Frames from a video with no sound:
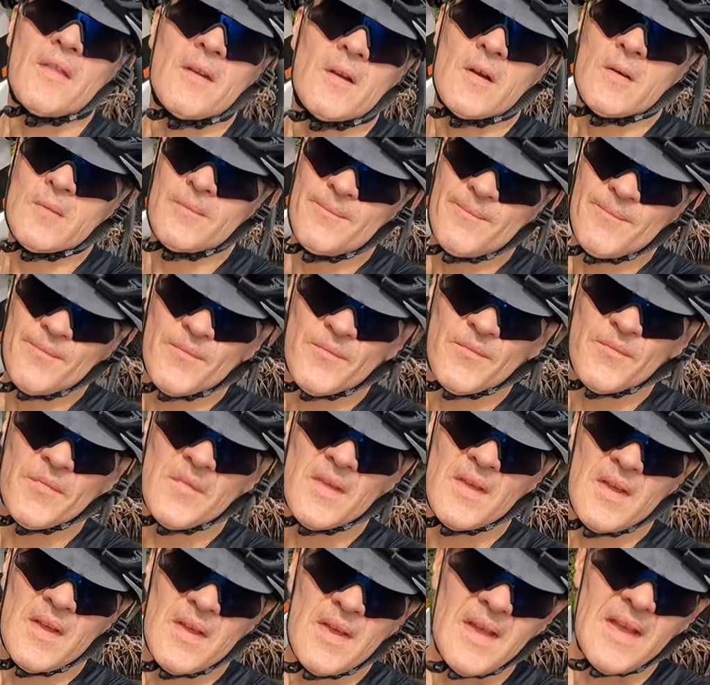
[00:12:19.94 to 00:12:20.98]
other
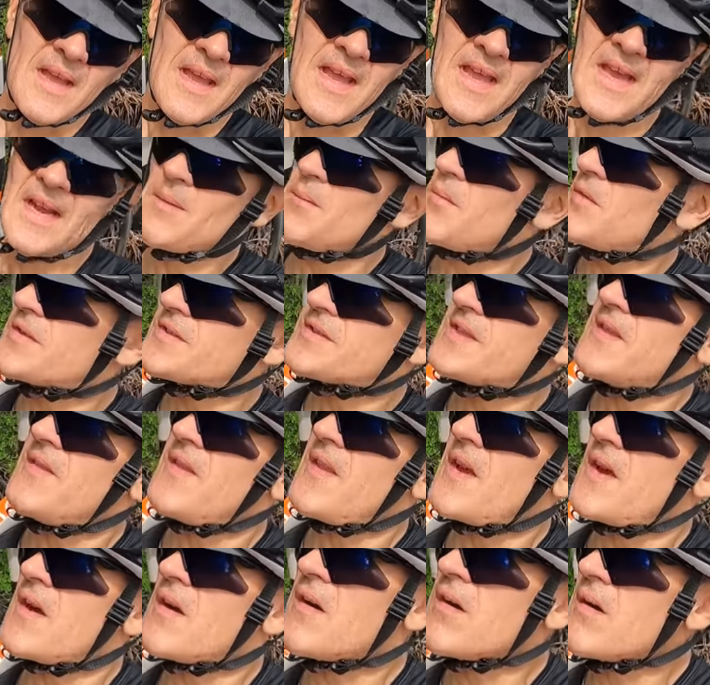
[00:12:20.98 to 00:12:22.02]
animals in
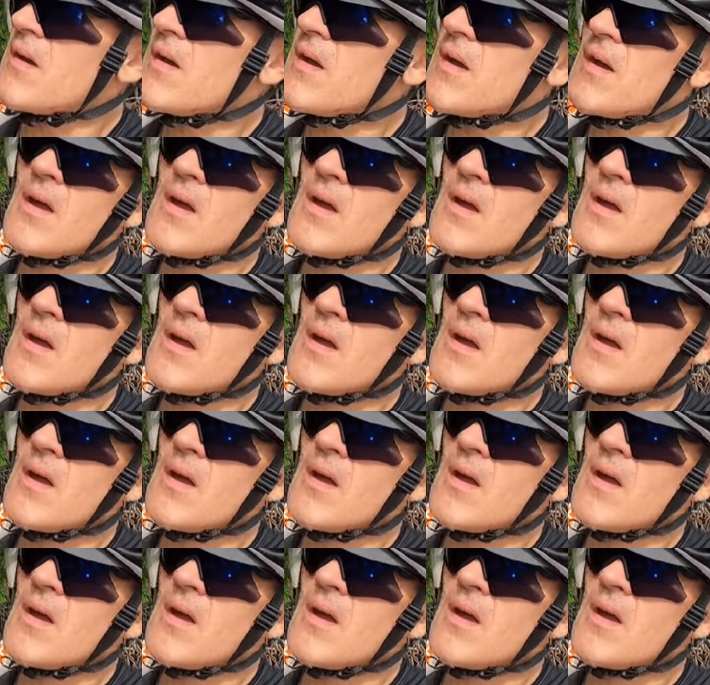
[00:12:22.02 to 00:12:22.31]
there.